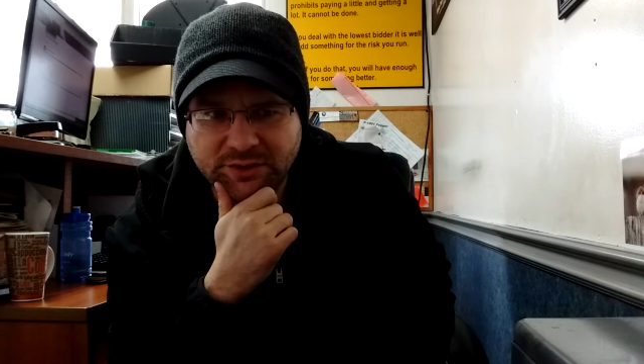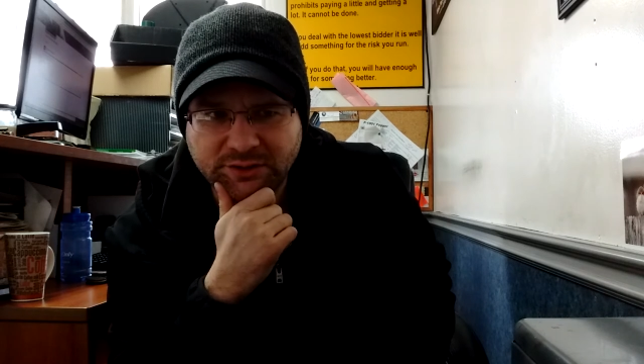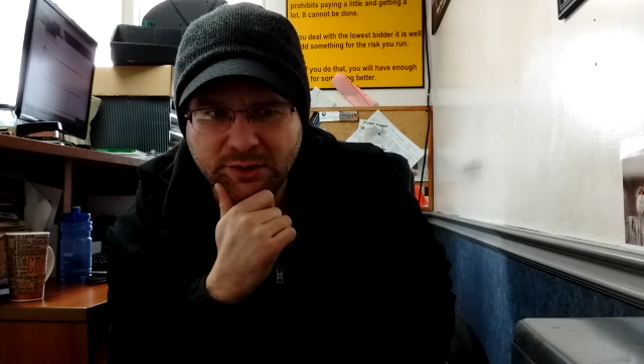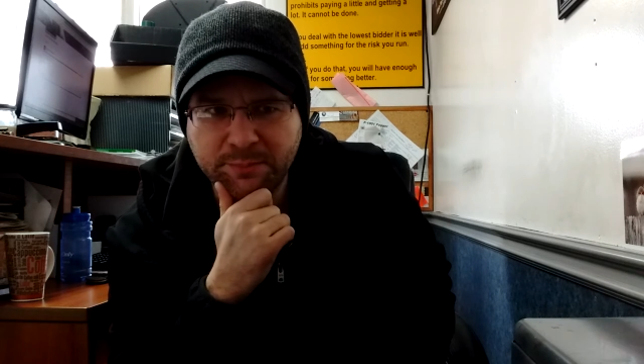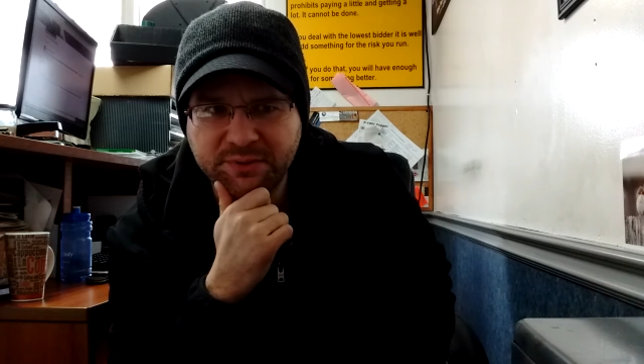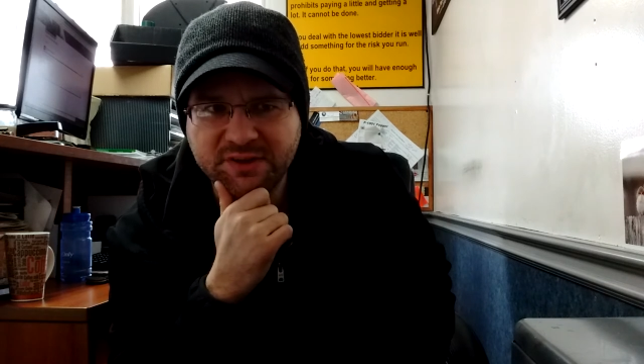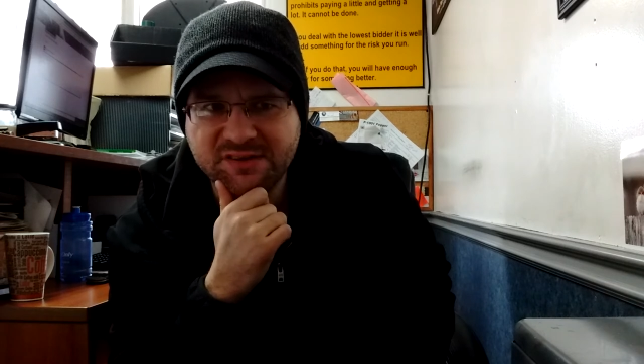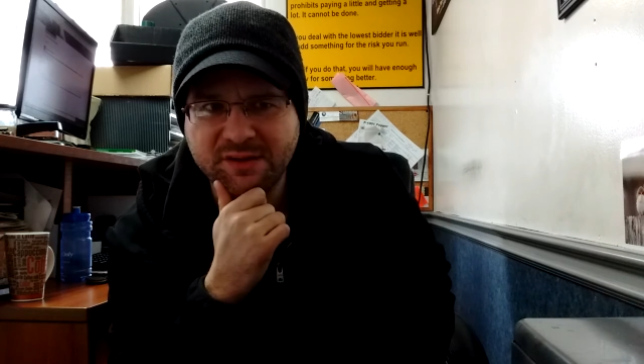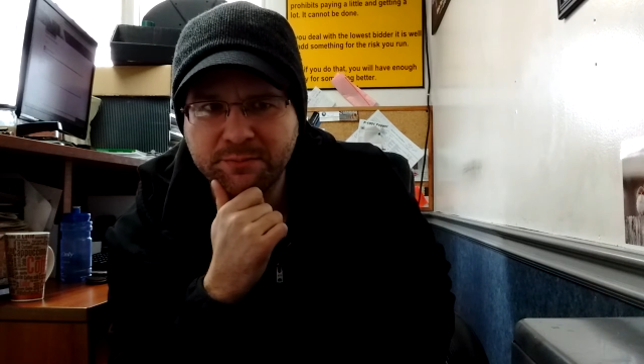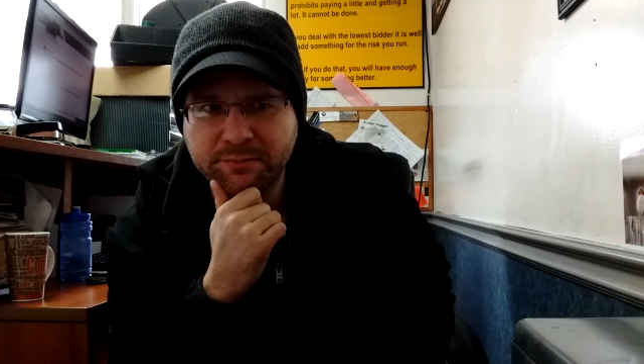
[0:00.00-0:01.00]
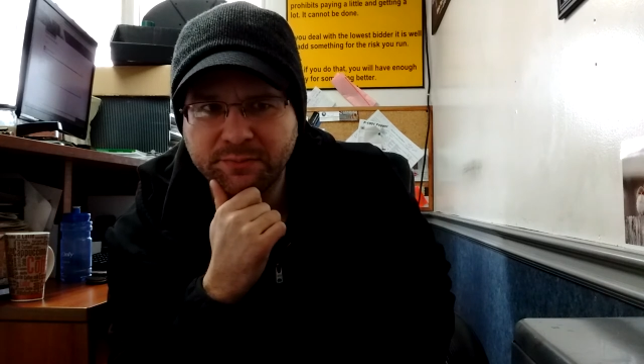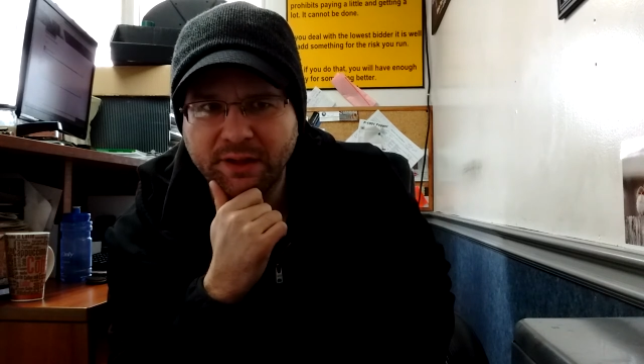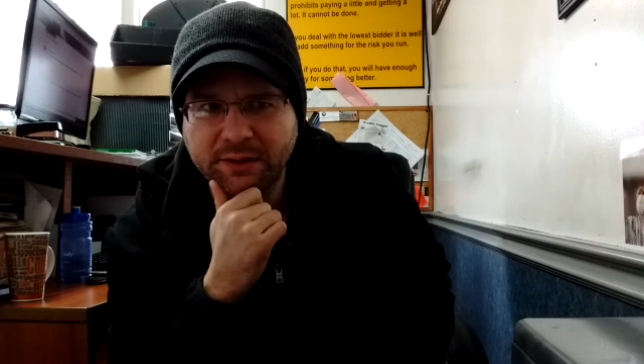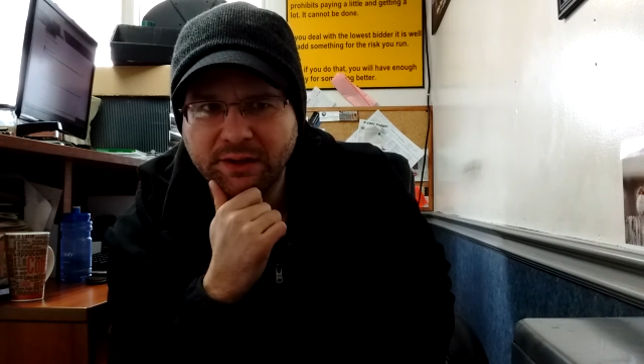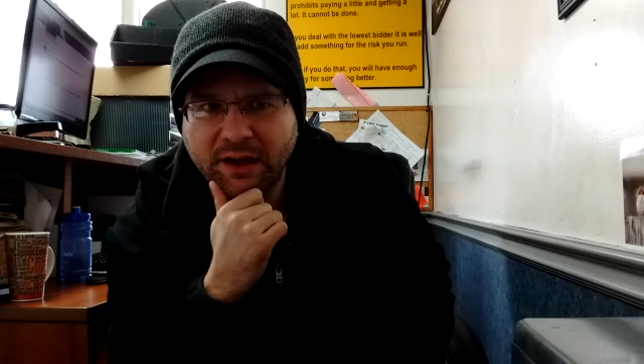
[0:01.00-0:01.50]
companies
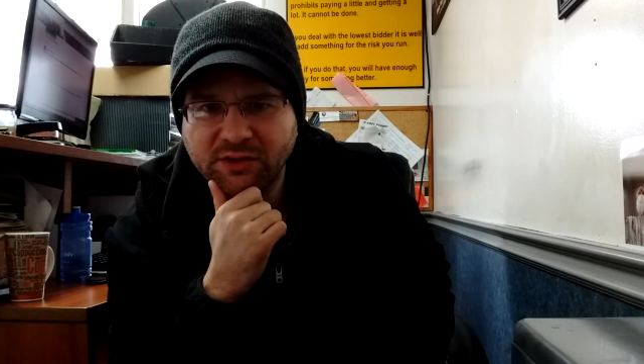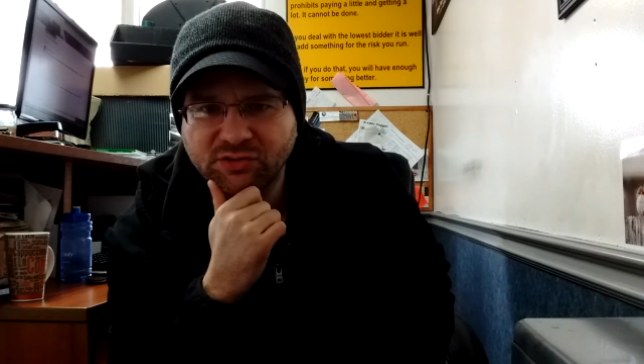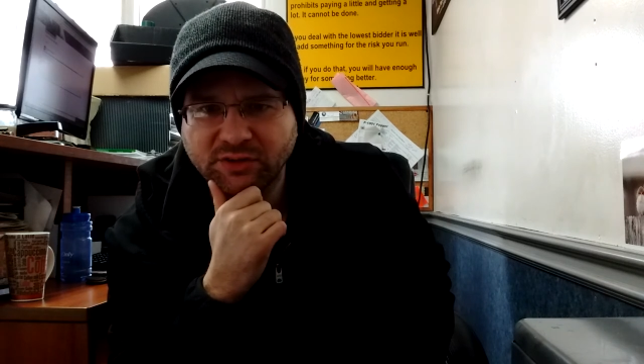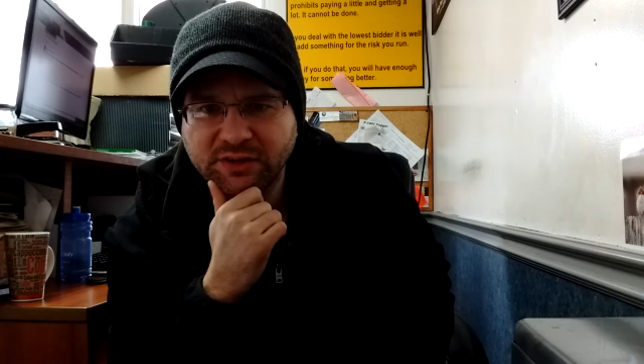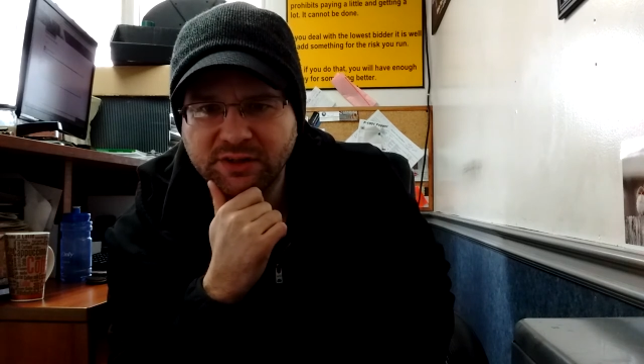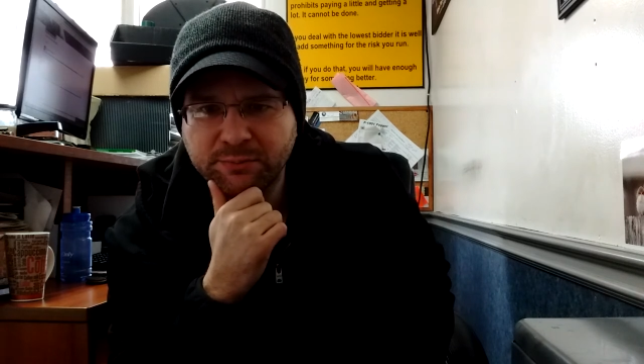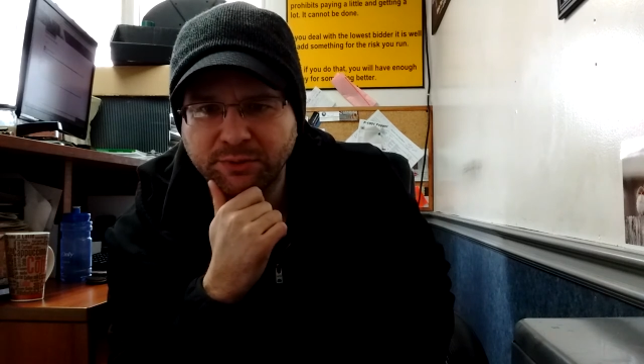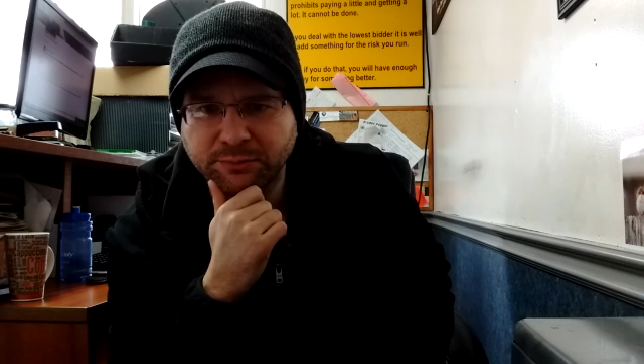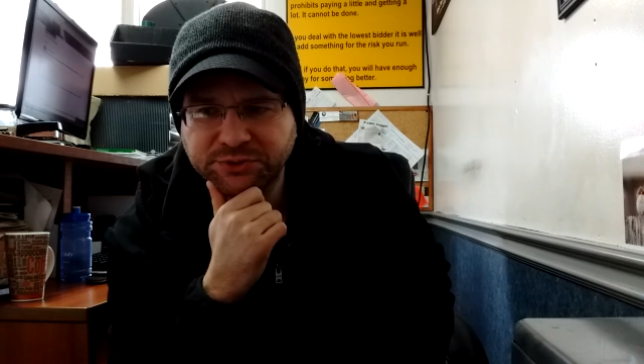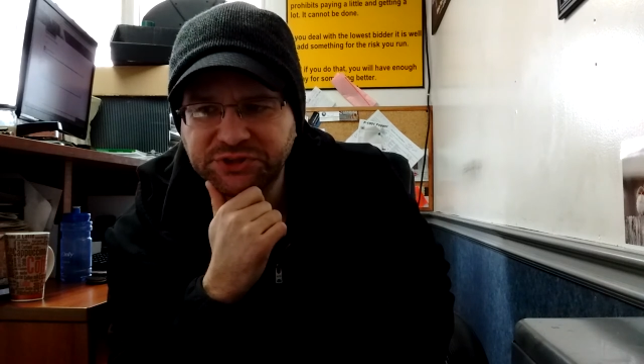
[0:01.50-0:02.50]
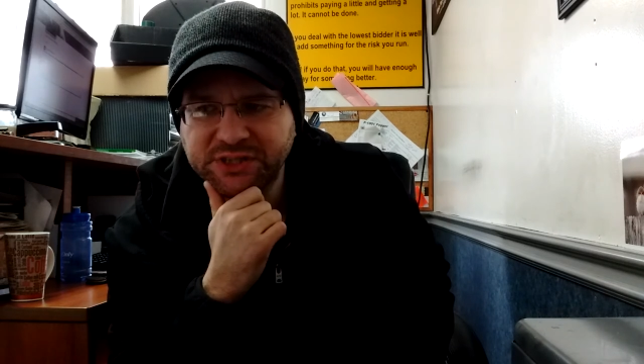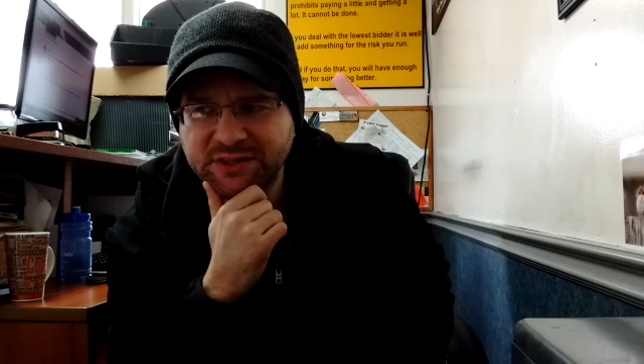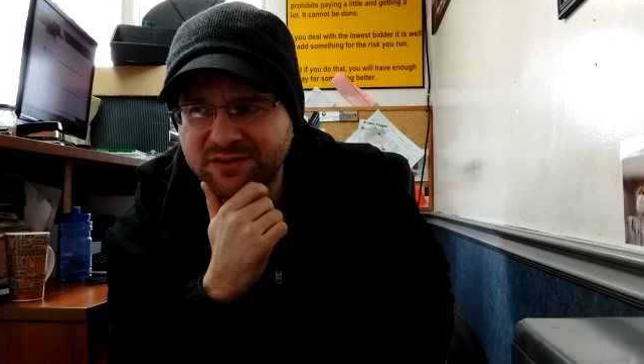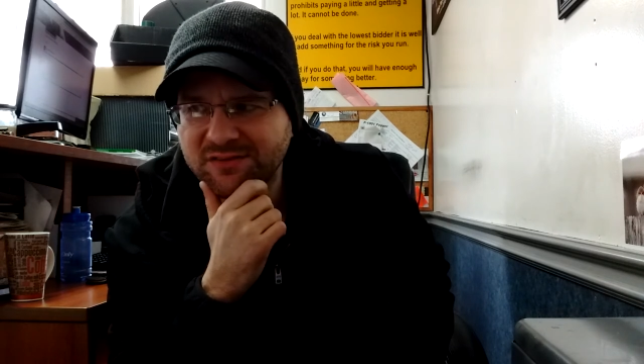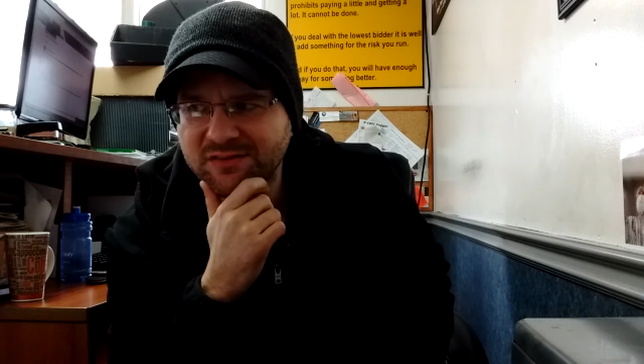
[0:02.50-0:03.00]
that actually build
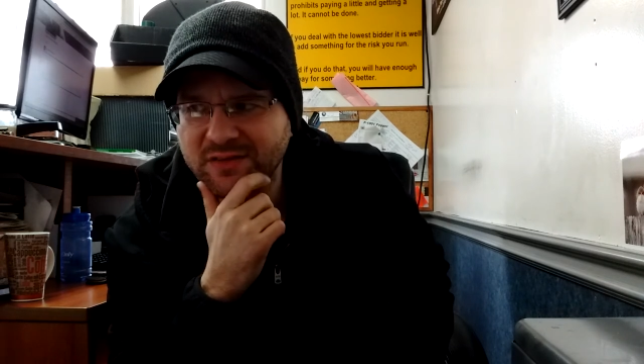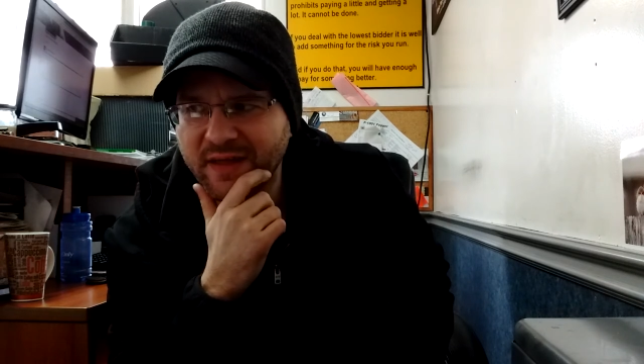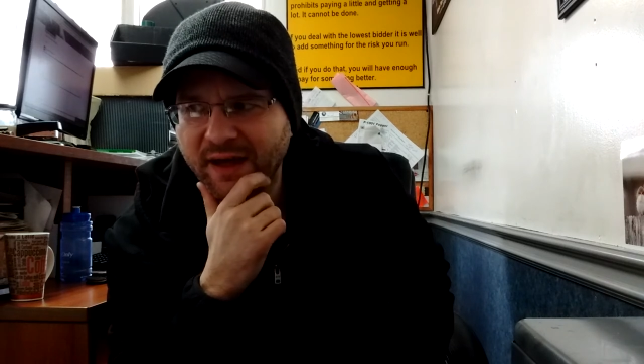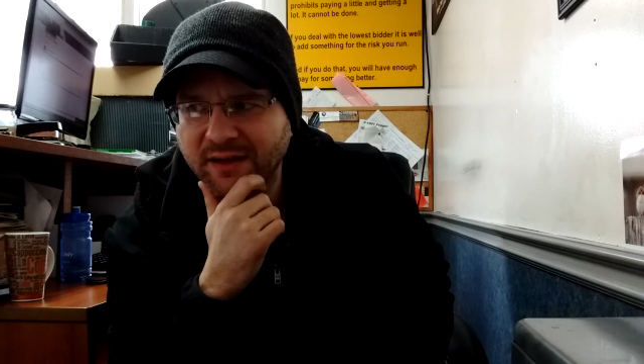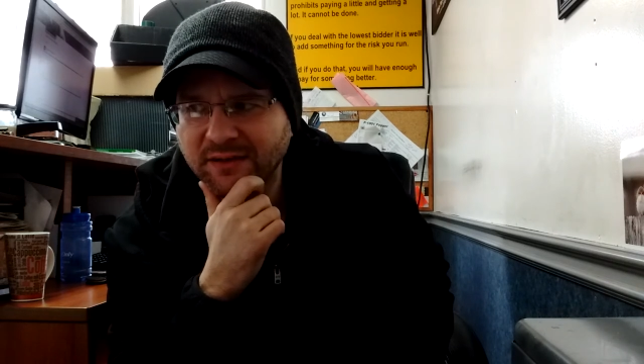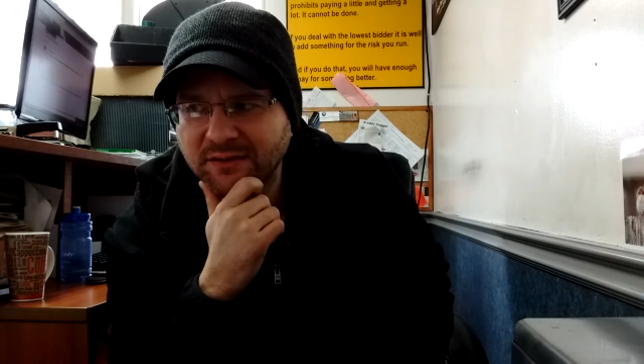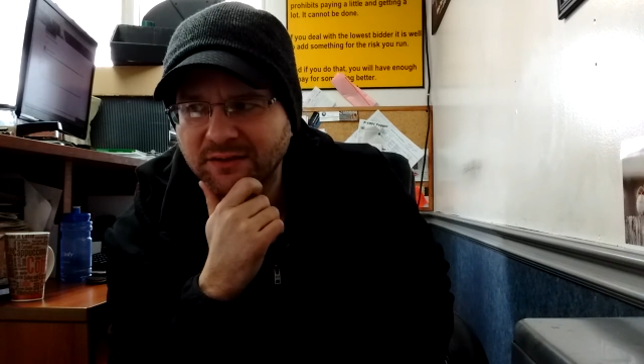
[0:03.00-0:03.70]
machines that